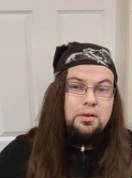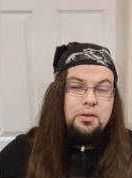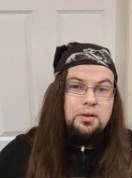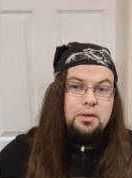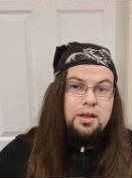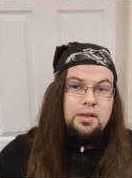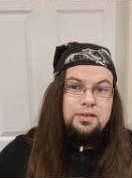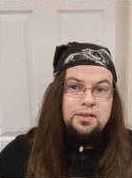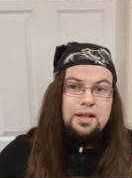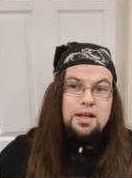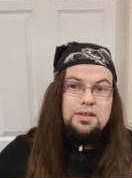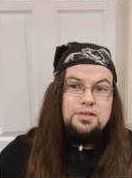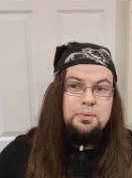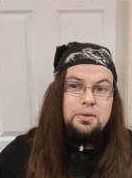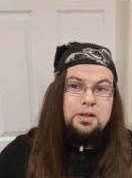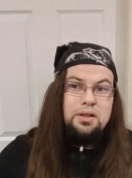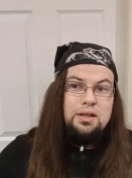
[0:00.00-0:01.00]
In today's
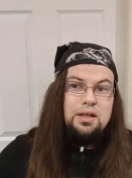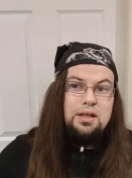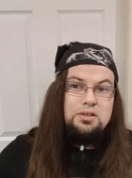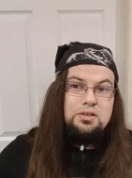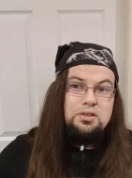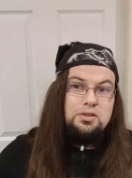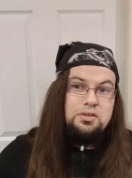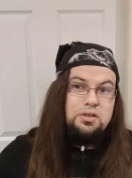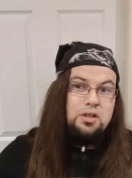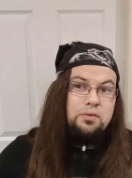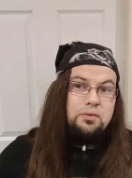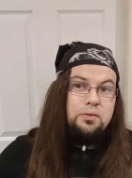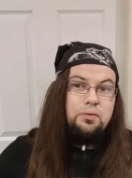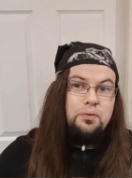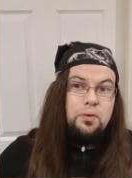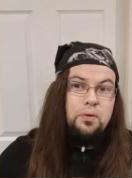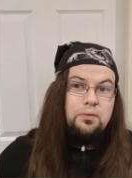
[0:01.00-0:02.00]
money that's just over
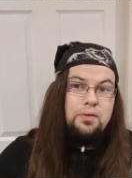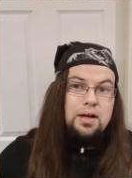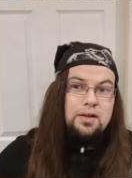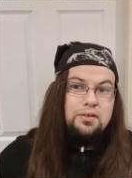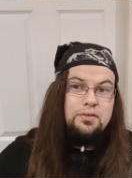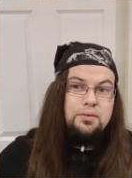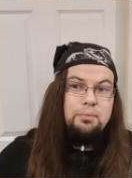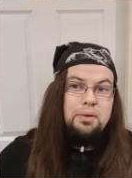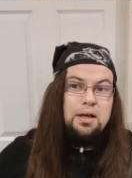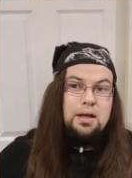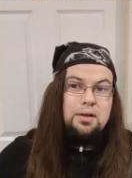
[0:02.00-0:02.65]
£4,000.